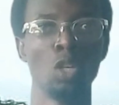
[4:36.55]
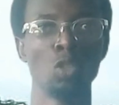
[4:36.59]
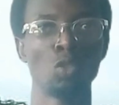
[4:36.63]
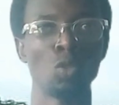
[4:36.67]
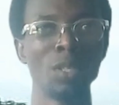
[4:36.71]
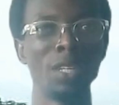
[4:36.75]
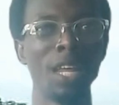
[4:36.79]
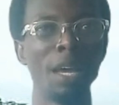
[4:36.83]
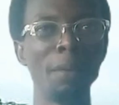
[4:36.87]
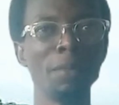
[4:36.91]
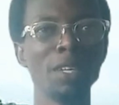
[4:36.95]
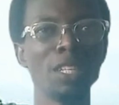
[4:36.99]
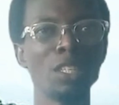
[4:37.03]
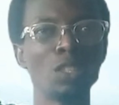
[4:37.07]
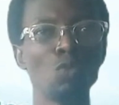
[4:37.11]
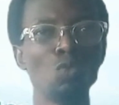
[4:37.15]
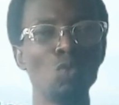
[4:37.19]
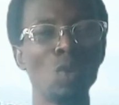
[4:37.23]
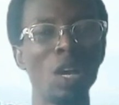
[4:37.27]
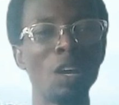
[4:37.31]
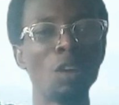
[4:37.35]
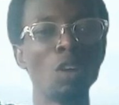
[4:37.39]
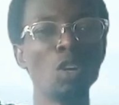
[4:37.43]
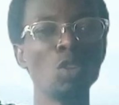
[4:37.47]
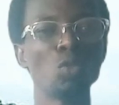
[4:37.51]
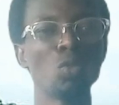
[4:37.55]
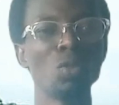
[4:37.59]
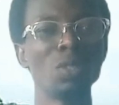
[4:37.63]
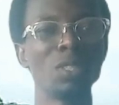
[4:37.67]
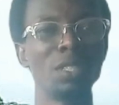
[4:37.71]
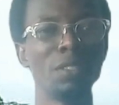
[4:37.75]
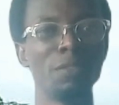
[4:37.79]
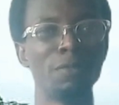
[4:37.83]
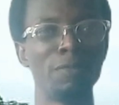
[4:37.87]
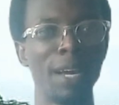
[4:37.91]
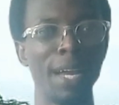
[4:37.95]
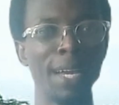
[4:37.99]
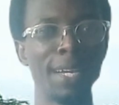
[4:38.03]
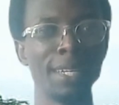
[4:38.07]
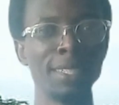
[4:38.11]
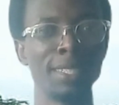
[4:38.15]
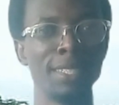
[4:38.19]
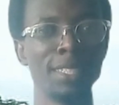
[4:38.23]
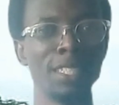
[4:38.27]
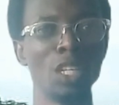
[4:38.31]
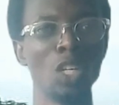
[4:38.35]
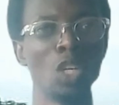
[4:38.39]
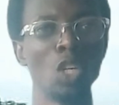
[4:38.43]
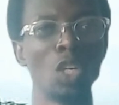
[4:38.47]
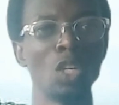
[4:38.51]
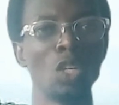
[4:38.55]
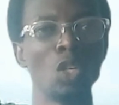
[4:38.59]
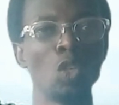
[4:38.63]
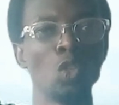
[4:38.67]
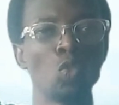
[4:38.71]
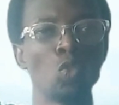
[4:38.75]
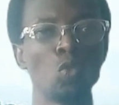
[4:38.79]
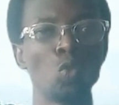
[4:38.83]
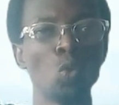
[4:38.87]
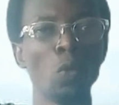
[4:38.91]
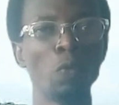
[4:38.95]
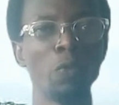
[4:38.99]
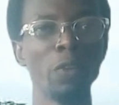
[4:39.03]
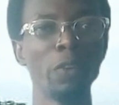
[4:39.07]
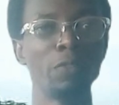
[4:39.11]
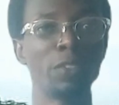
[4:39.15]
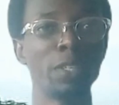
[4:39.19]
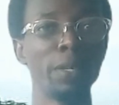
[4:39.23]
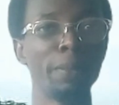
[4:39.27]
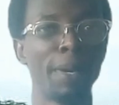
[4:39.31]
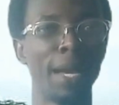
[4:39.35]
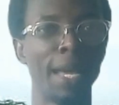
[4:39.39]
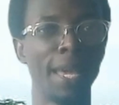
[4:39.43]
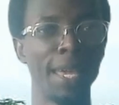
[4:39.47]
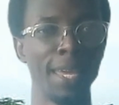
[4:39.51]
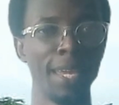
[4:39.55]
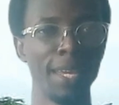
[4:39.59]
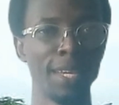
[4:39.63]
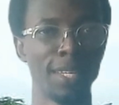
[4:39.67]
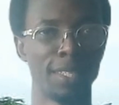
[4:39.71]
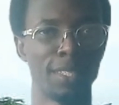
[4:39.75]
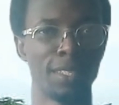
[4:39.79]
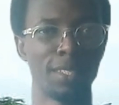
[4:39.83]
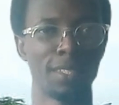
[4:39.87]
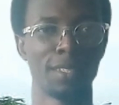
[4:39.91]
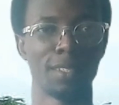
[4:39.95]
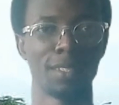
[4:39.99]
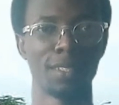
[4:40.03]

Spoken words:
So that means we are going to divide 250 by 8,